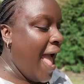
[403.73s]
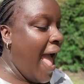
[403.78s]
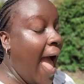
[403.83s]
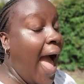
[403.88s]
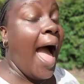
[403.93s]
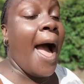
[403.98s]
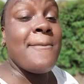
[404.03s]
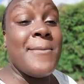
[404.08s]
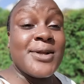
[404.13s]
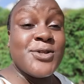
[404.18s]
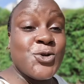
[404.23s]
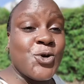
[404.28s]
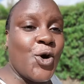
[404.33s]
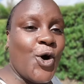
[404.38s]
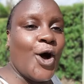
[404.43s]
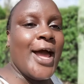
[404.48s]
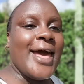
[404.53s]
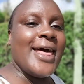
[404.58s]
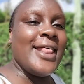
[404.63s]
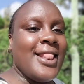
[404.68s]
Ama tuko
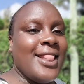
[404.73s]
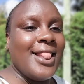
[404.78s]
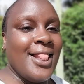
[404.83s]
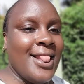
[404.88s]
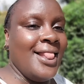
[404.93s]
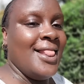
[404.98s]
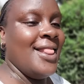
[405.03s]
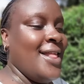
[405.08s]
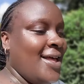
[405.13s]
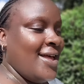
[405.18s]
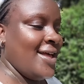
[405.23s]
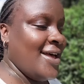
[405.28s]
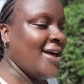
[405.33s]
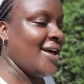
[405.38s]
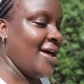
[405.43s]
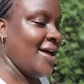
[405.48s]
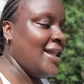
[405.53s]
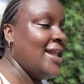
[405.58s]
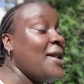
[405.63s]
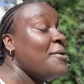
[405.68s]
hell.
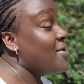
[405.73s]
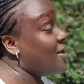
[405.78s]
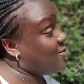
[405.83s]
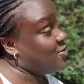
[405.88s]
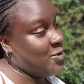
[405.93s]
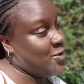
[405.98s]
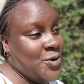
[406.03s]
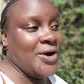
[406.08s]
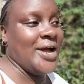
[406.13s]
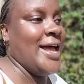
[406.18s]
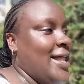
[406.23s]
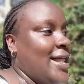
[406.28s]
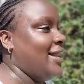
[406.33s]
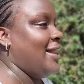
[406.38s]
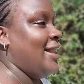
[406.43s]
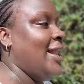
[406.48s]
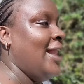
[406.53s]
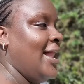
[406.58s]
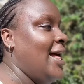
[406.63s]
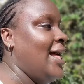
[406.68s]
Labda tuko hell.
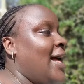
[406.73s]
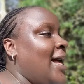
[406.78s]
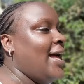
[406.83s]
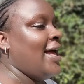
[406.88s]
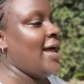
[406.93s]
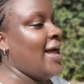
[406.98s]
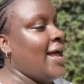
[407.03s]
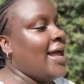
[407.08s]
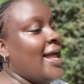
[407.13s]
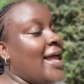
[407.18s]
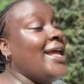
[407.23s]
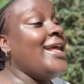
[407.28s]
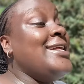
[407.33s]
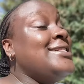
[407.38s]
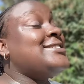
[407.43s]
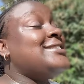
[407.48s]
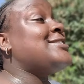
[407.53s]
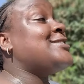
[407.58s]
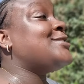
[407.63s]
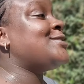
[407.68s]

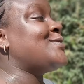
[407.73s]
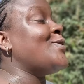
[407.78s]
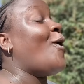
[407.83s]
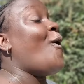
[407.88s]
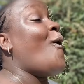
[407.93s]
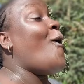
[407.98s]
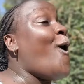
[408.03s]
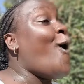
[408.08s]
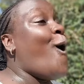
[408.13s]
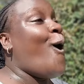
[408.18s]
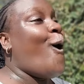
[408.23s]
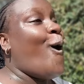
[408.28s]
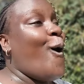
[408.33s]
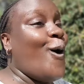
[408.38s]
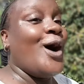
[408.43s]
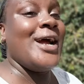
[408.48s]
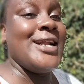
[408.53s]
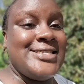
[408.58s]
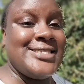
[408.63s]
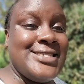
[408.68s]
It's so
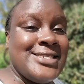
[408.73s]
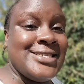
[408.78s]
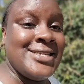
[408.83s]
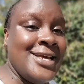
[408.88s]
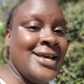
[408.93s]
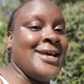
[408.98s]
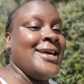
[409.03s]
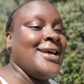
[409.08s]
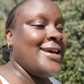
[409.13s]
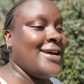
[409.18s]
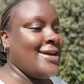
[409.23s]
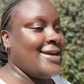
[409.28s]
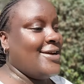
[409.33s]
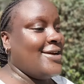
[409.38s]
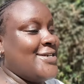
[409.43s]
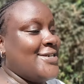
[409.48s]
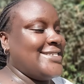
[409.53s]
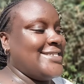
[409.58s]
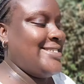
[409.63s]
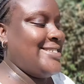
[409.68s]
hot.
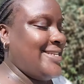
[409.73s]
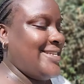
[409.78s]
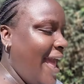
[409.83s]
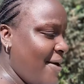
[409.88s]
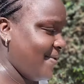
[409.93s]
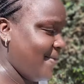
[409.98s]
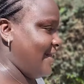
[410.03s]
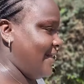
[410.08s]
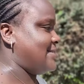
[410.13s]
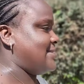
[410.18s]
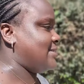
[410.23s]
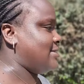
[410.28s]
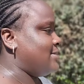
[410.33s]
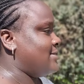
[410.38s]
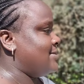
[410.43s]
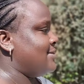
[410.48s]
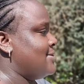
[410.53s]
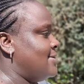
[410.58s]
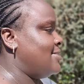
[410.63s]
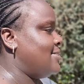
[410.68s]
God damn it.
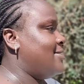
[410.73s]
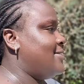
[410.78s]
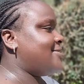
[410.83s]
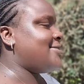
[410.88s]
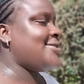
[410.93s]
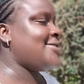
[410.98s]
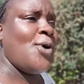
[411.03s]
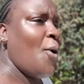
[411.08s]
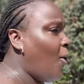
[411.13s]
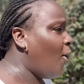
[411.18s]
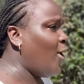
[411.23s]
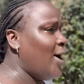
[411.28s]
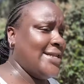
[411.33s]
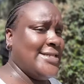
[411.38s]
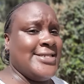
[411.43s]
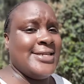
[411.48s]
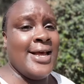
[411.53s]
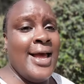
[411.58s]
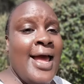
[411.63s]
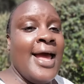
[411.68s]
It's so
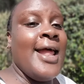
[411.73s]
hot.